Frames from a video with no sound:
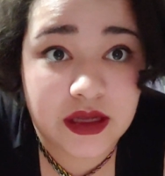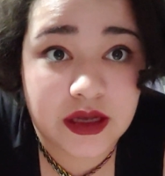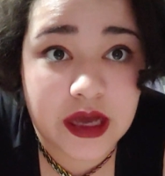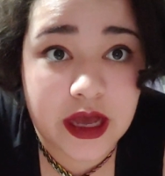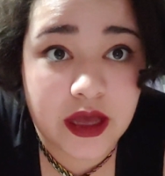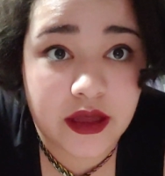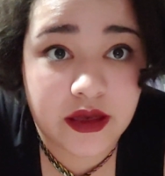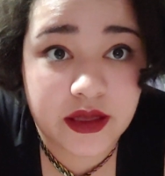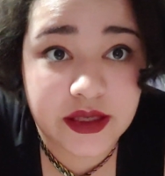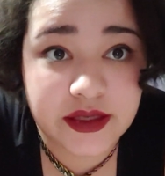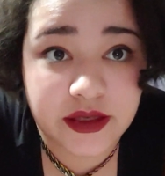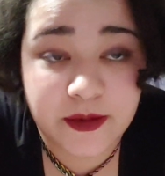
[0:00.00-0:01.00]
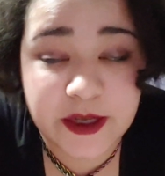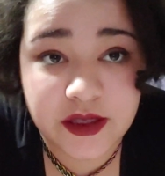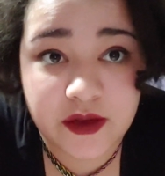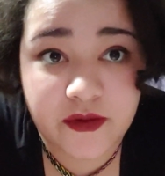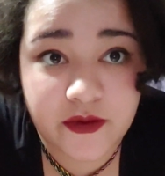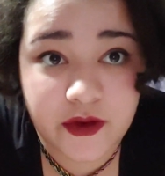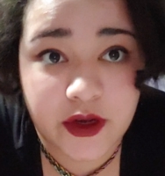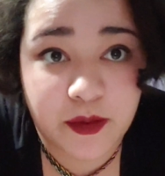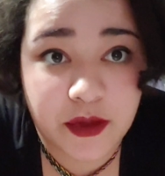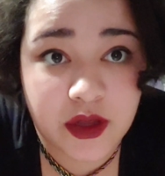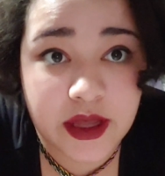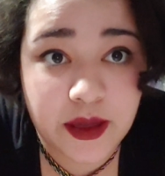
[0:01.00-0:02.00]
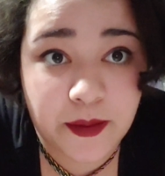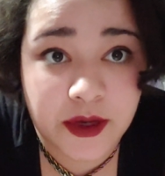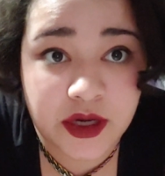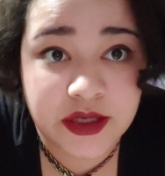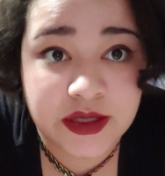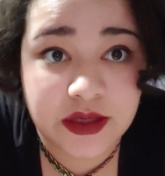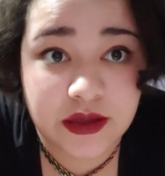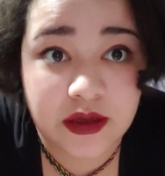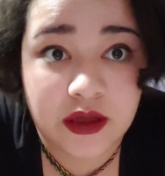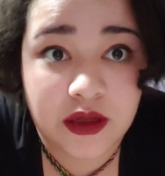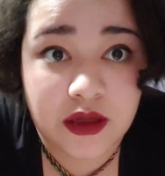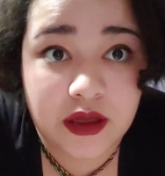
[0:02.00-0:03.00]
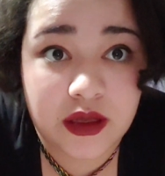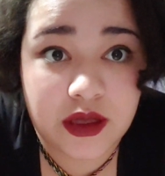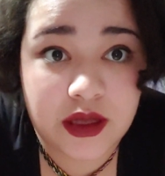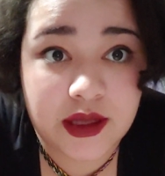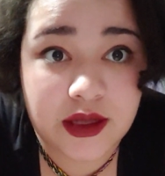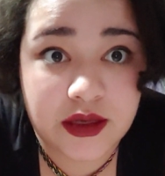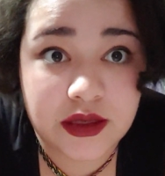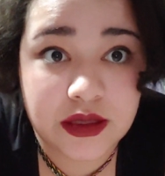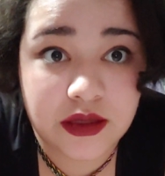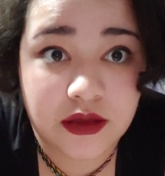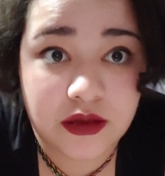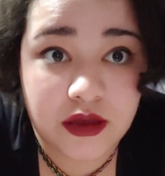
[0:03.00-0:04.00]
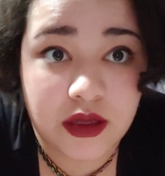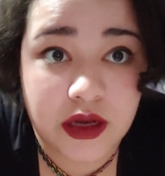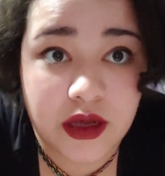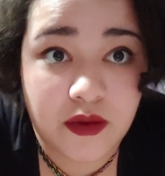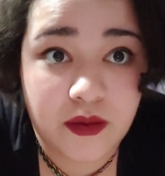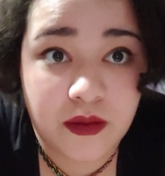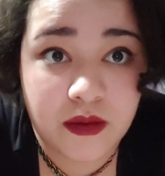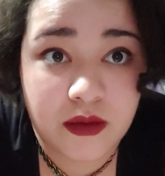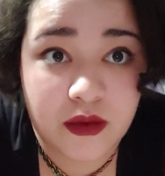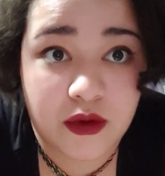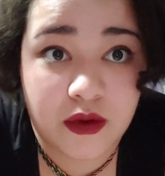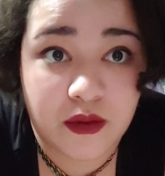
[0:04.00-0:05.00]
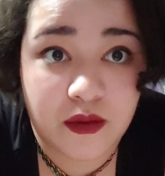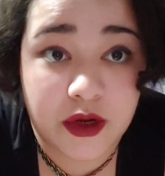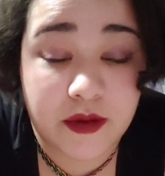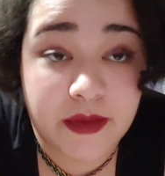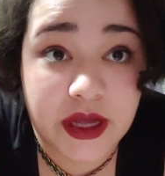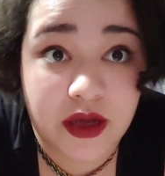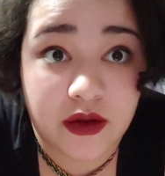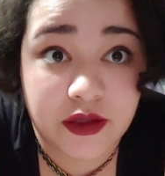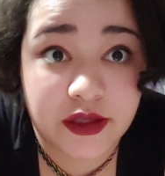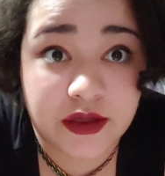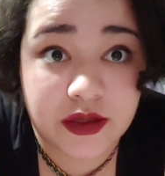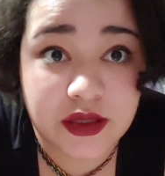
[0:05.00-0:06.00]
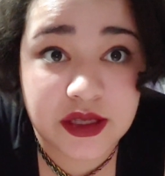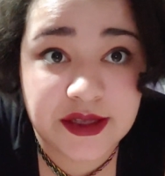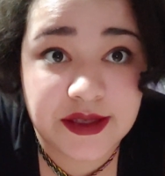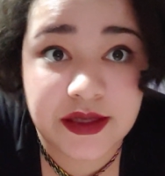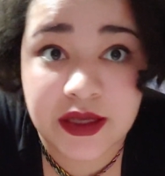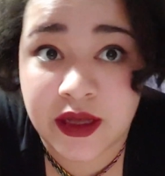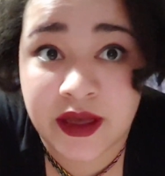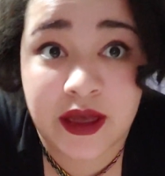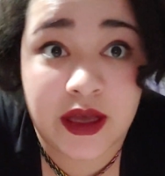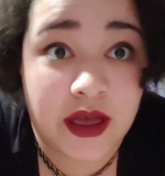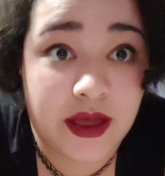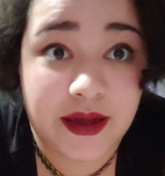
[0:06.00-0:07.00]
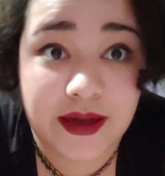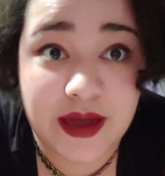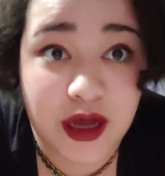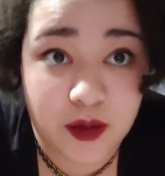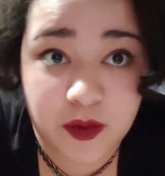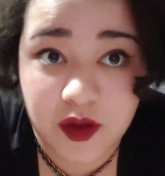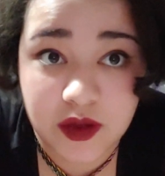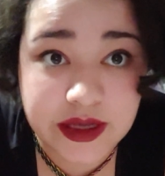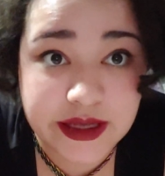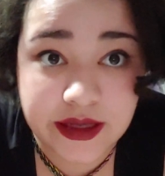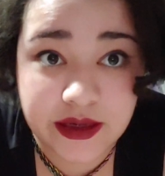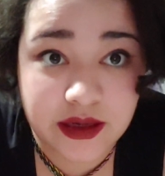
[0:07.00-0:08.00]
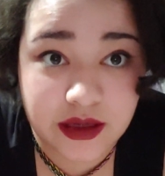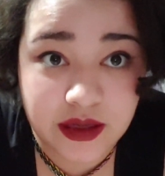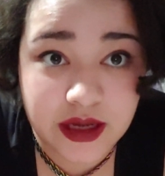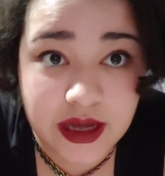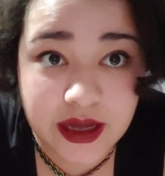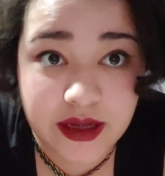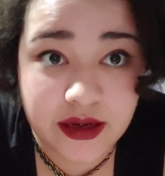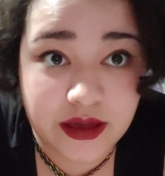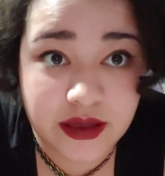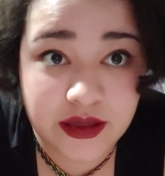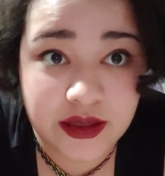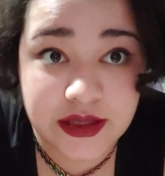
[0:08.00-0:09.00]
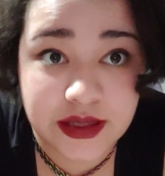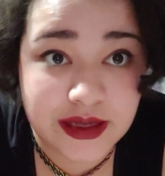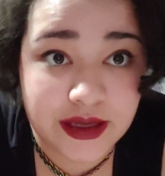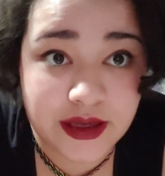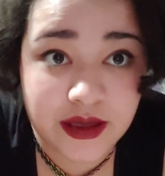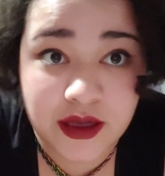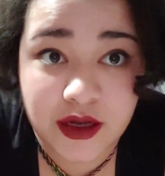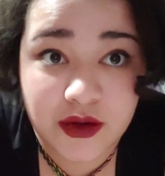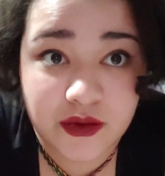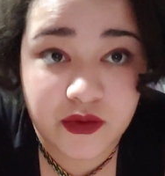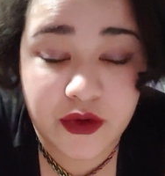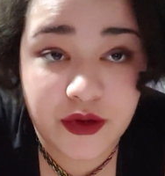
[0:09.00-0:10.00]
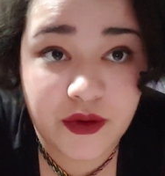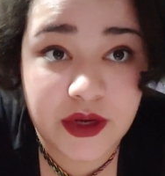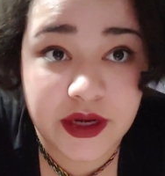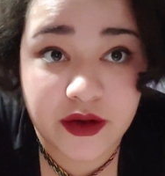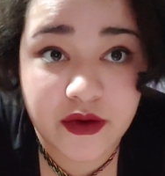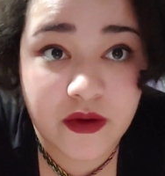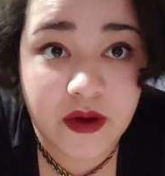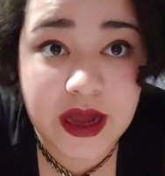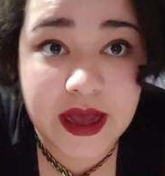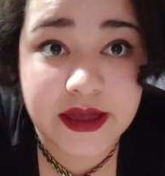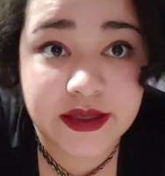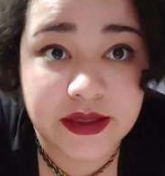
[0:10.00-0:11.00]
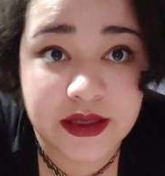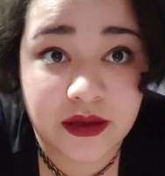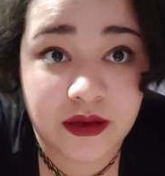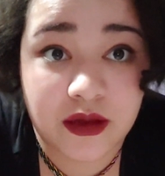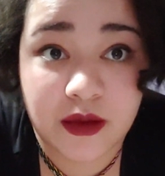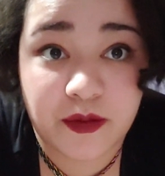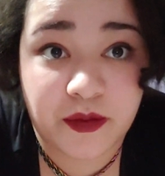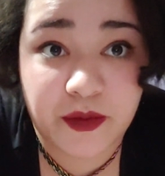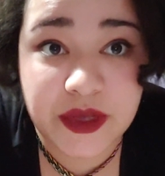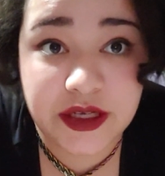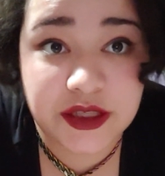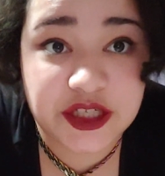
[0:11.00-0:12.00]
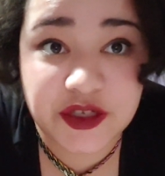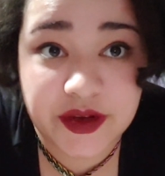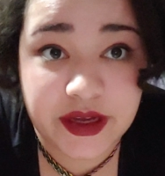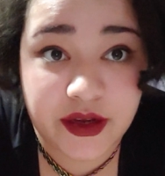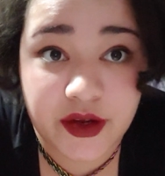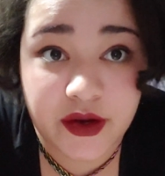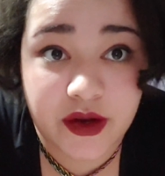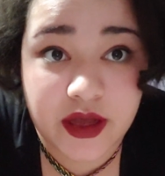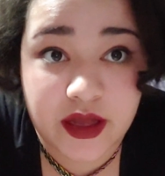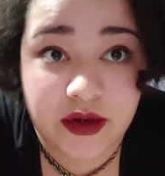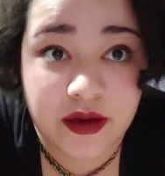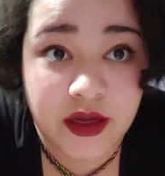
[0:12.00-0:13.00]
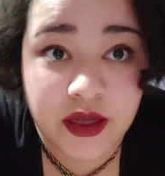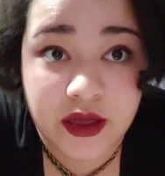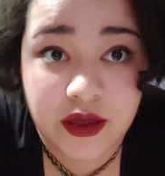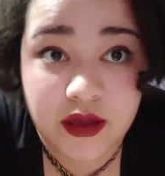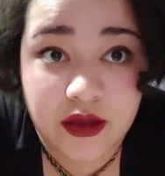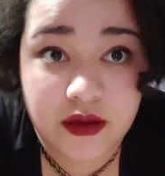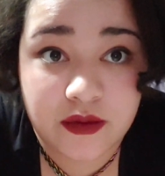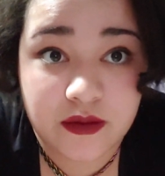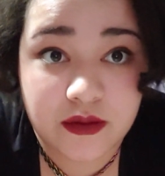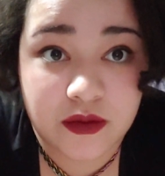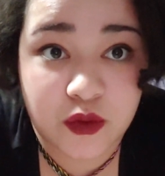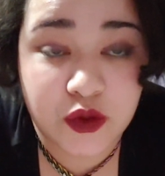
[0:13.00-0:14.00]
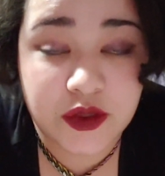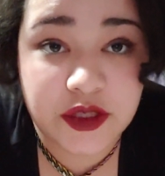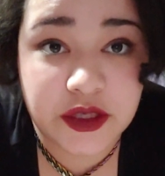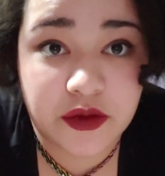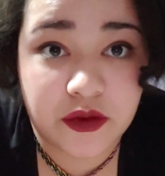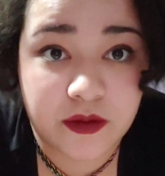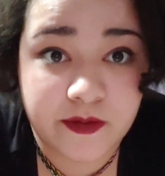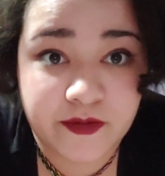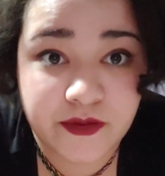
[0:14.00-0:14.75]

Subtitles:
I consider myself a very polite person, and, one of my alters is not polite. He's like rude and crass and a binge drinker and will do